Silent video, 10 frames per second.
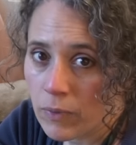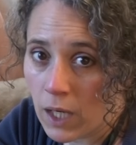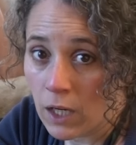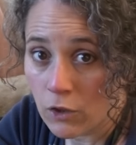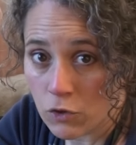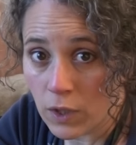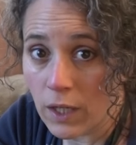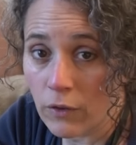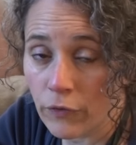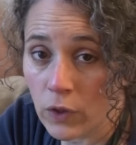and I'll
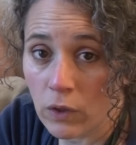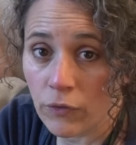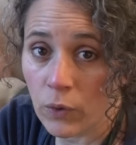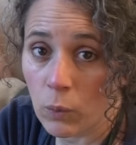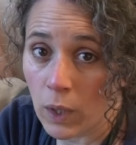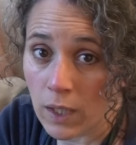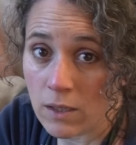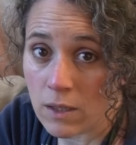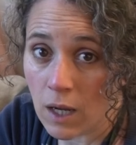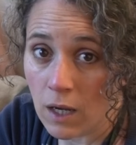try it a few different
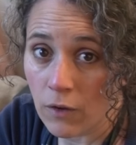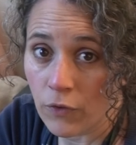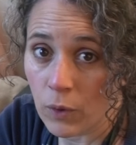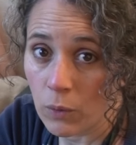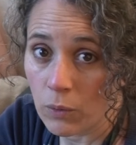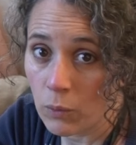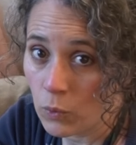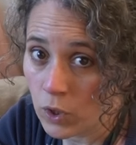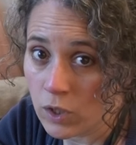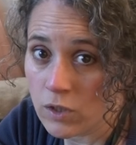ways. And if it
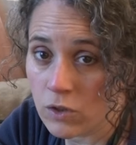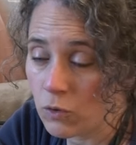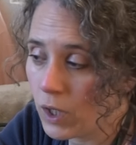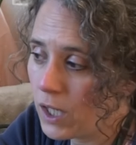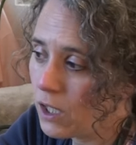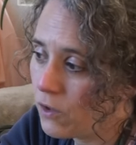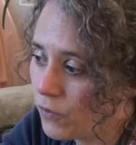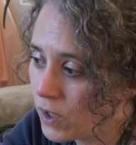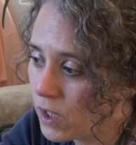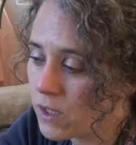works, great.
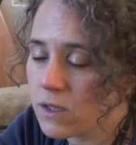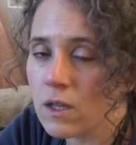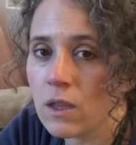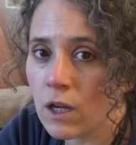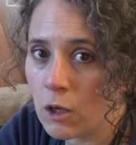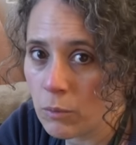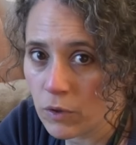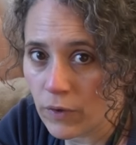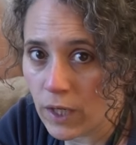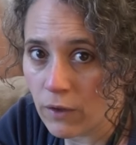If it doesn't, then I'll
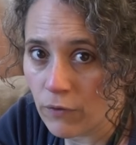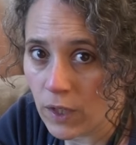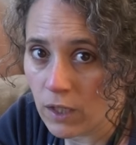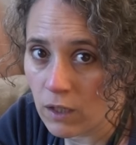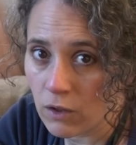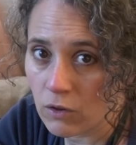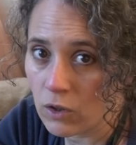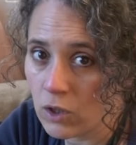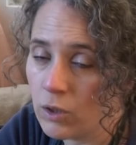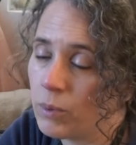move on and find
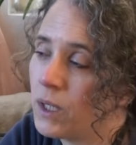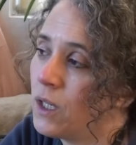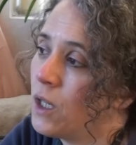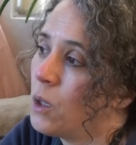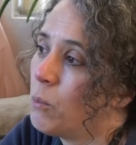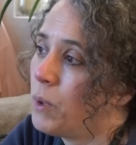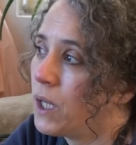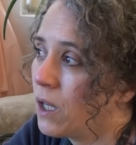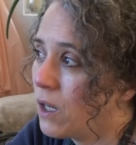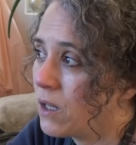another herb.
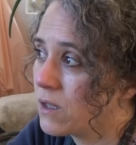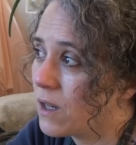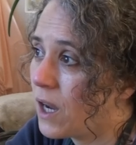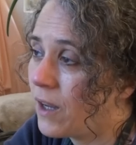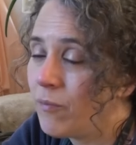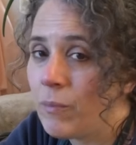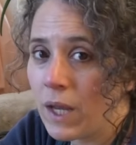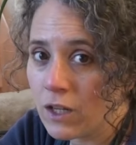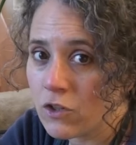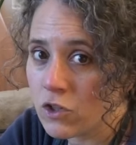Because I've
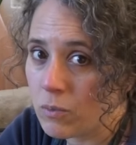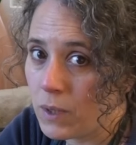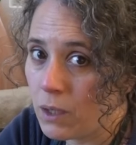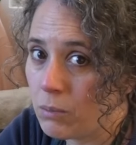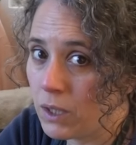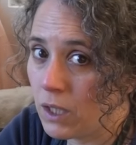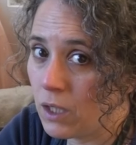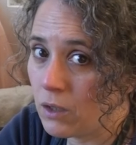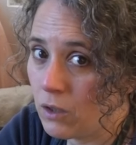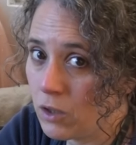managed to be able to
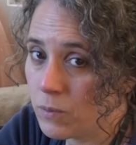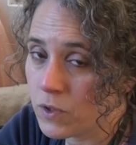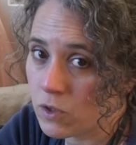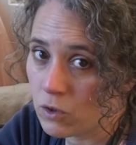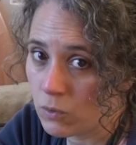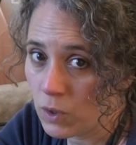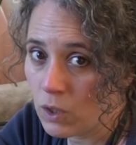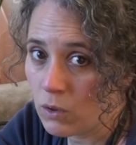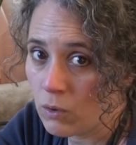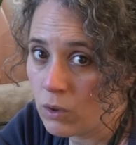get herbs to
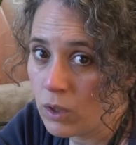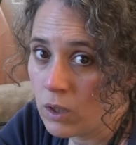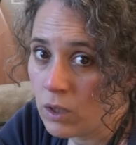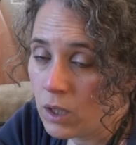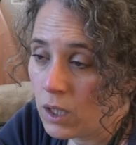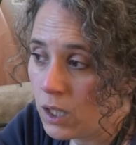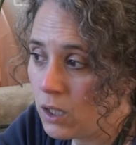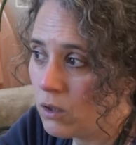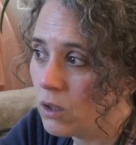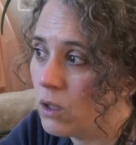grow
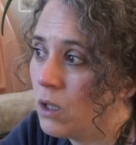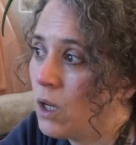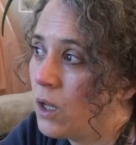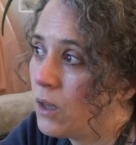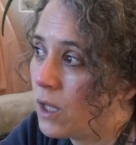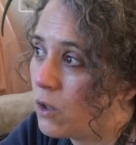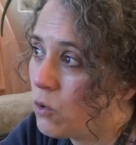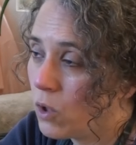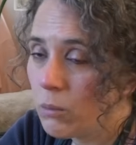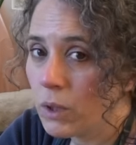here that
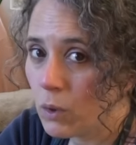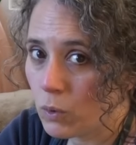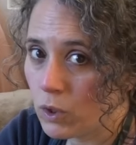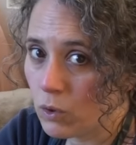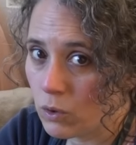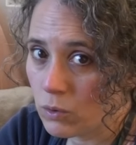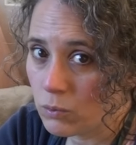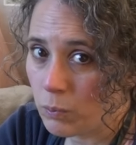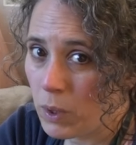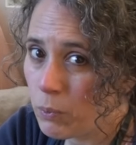normally wouldn't,
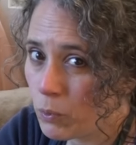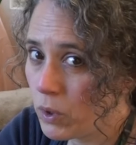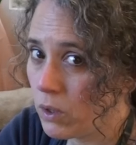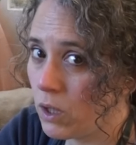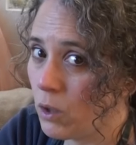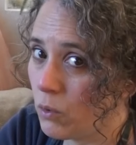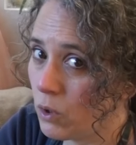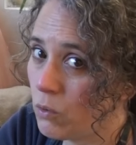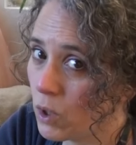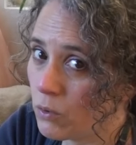people wouldn't think
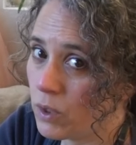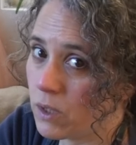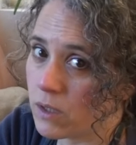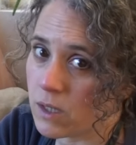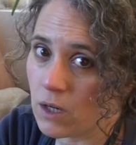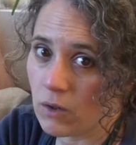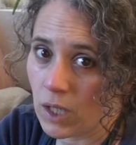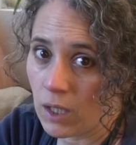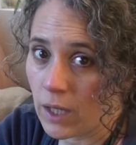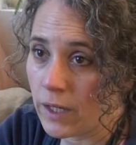would grow in this
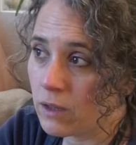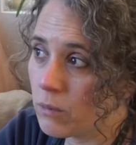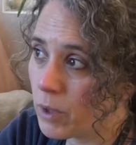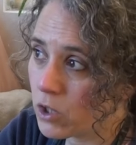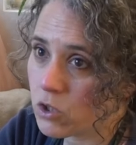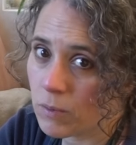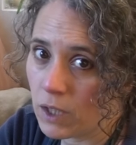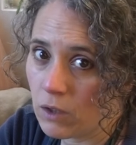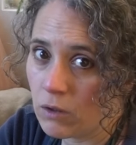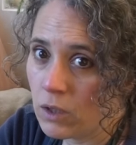area, like the
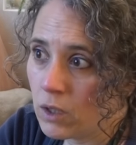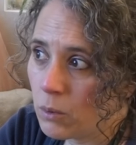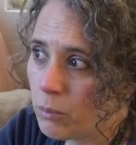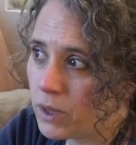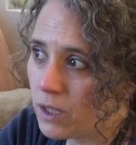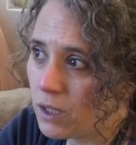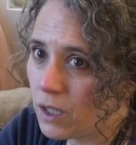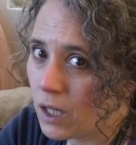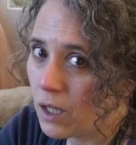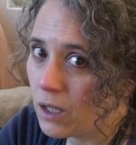marshmallow. But then
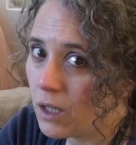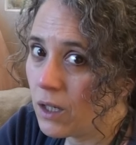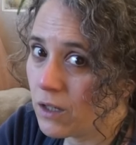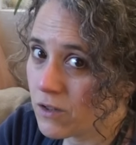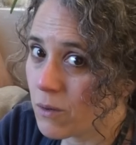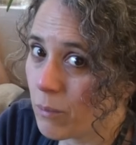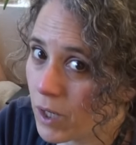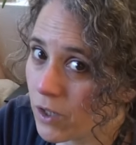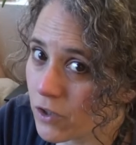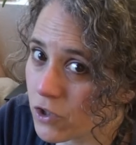again, it is a
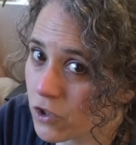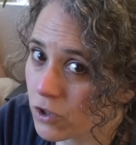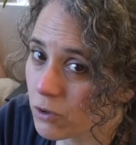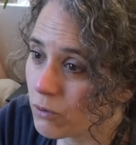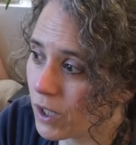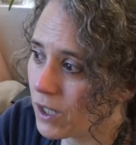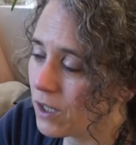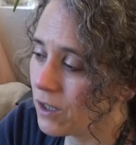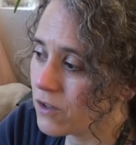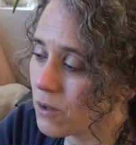marsh,
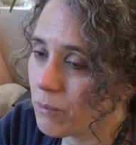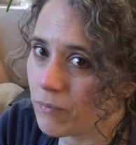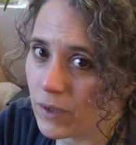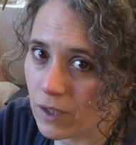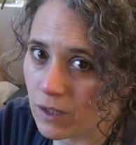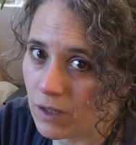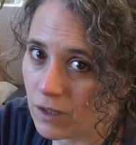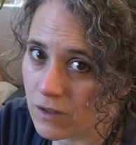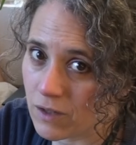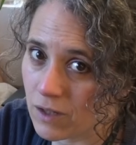right? It is a, it, it
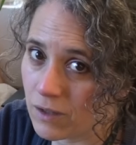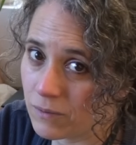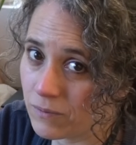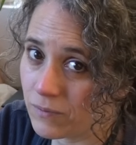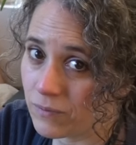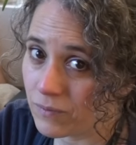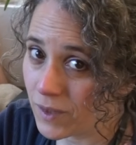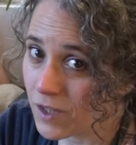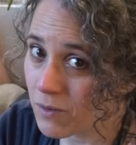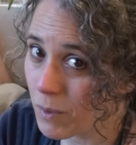is a,
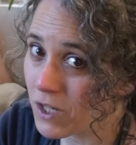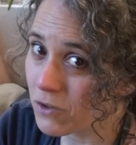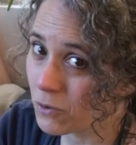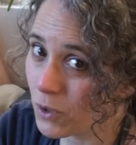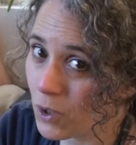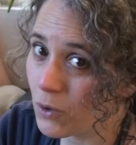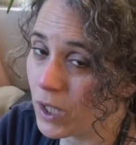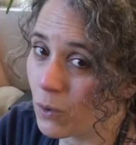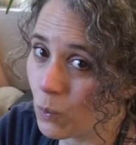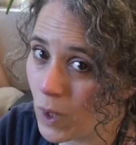it's meant to grow
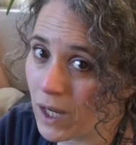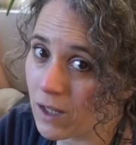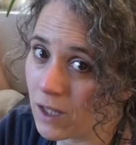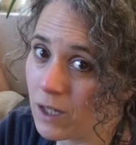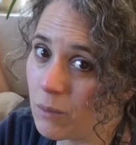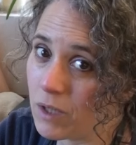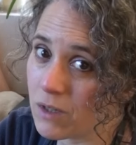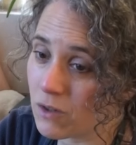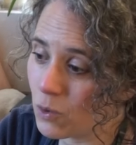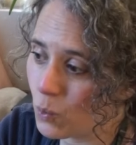in wet
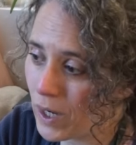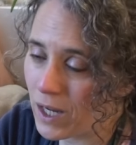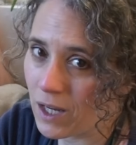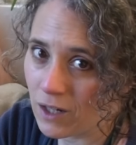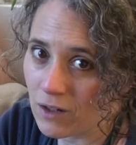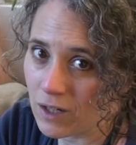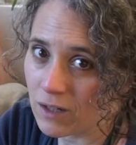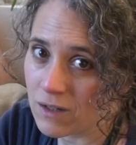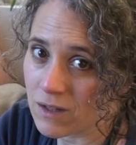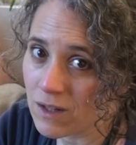climates or wet
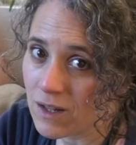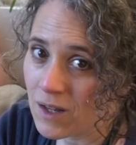areas.